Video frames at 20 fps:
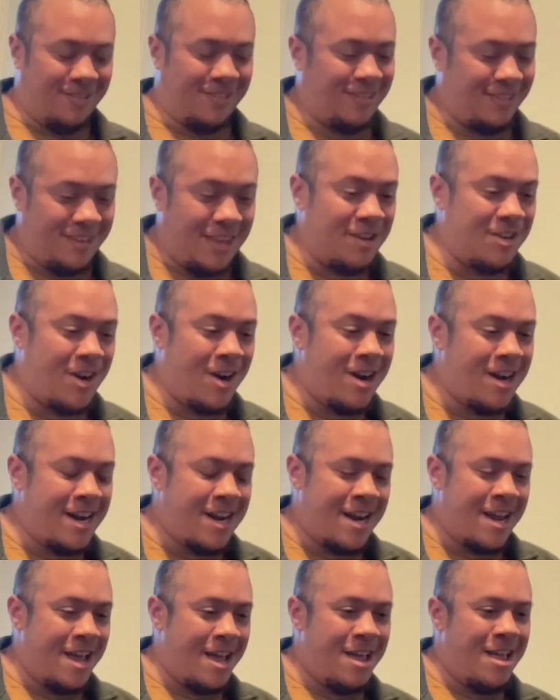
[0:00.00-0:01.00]

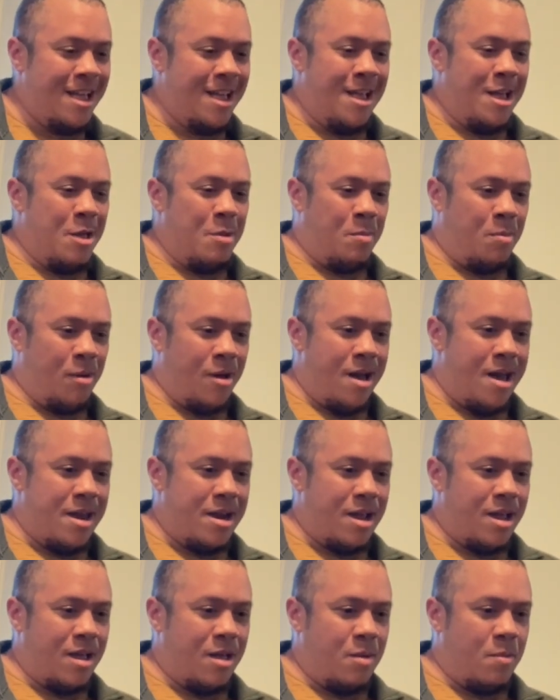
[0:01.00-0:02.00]
eternity, but
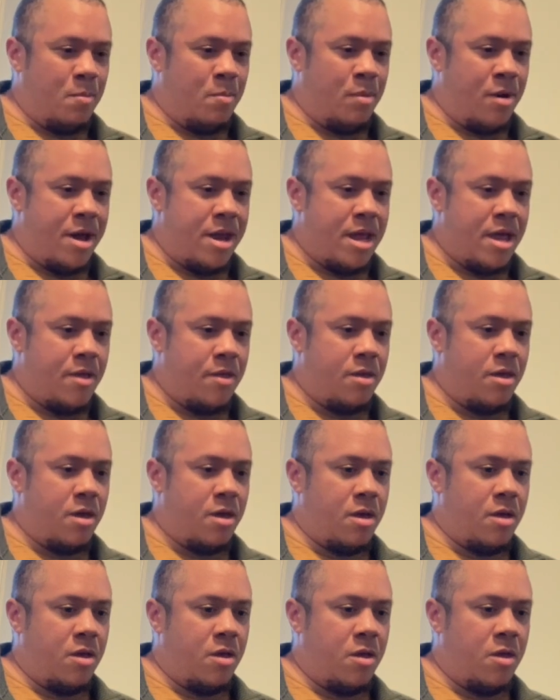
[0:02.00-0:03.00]

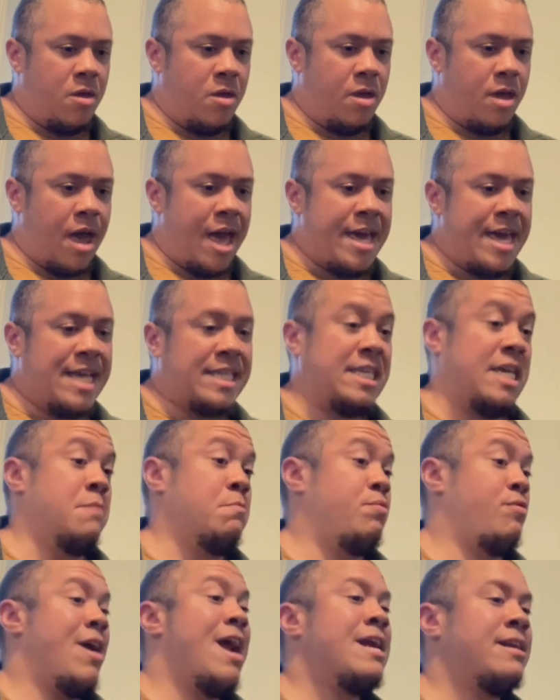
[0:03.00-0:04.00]
I guess in
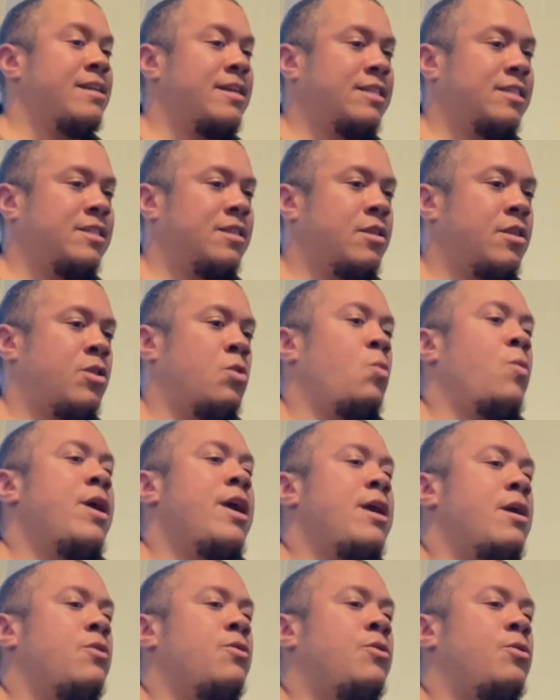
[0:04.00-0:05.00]
practice,
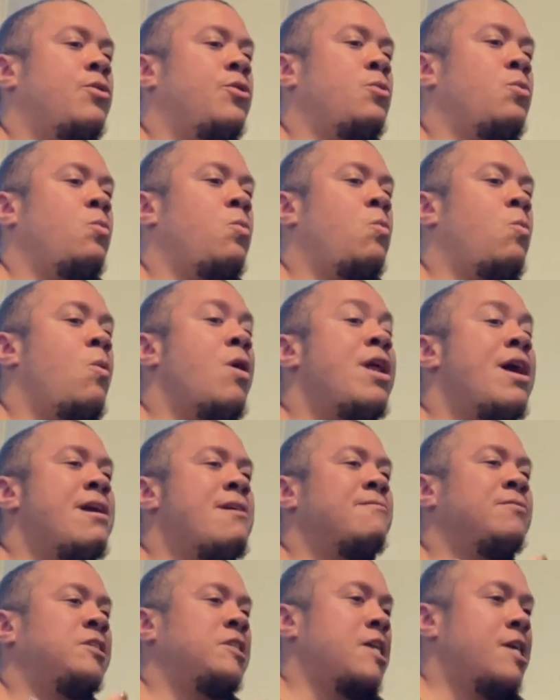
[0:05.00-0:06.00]
what I
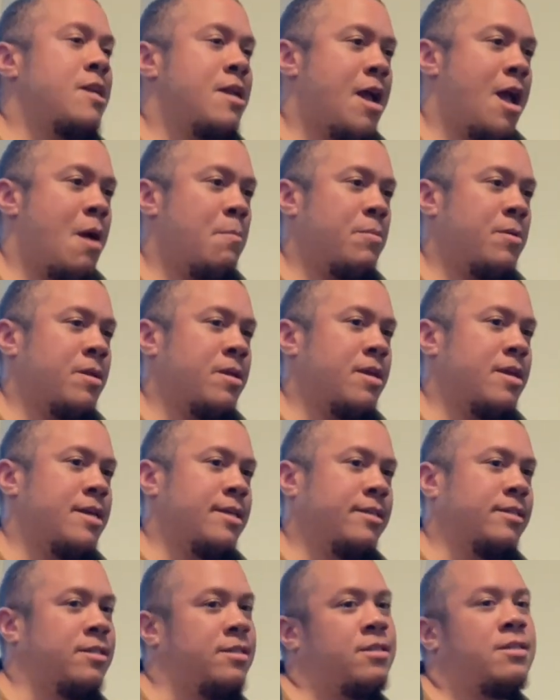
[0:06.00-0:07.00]
have seen happen
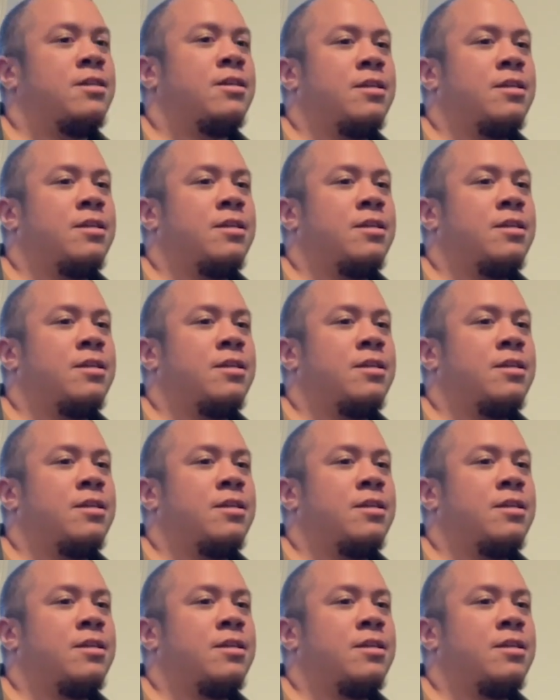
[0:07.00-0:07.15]
is